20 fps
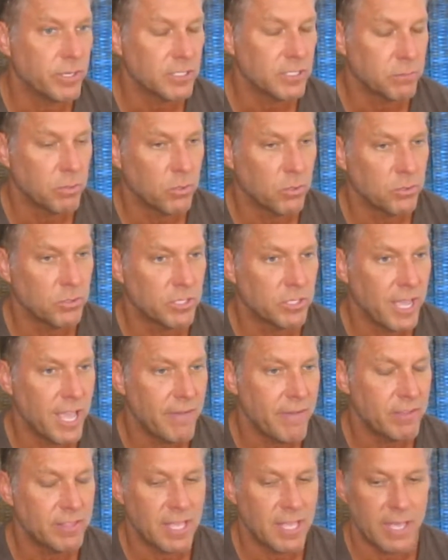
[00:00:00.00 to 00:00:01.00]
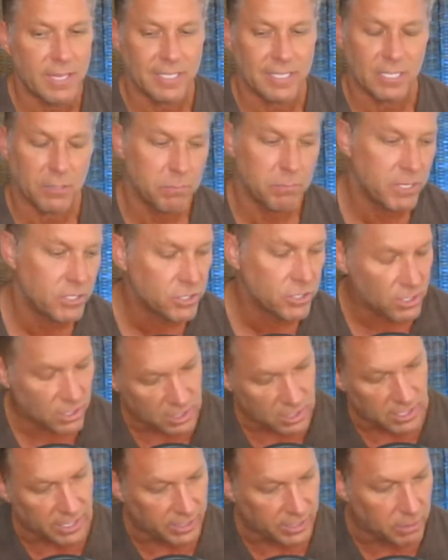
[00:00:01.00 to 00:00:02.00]
as opposed to having that commission
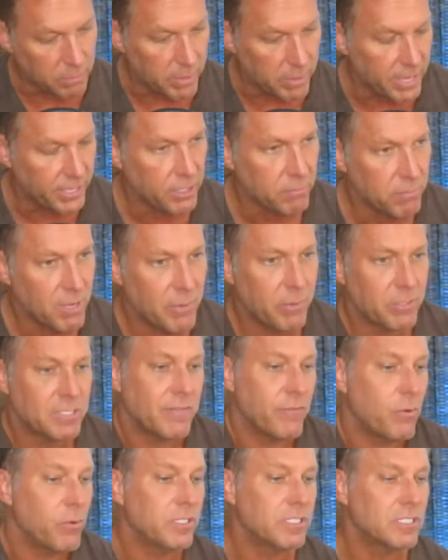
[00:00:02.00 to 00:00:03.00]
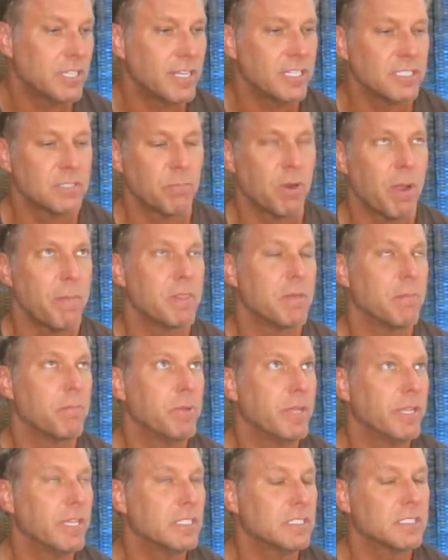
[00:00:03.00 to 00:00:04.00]
thing in the back of your mind, which I've always said is probably the
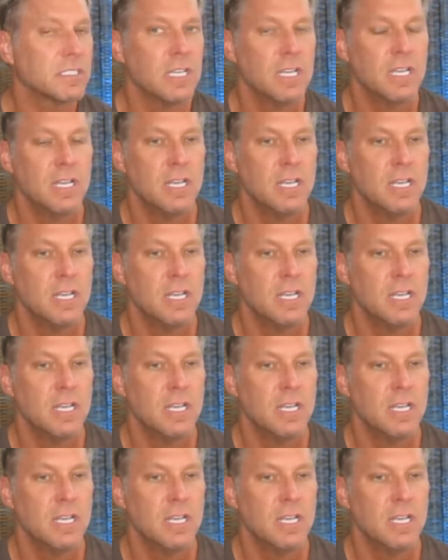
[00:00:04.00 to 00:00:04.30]
biggest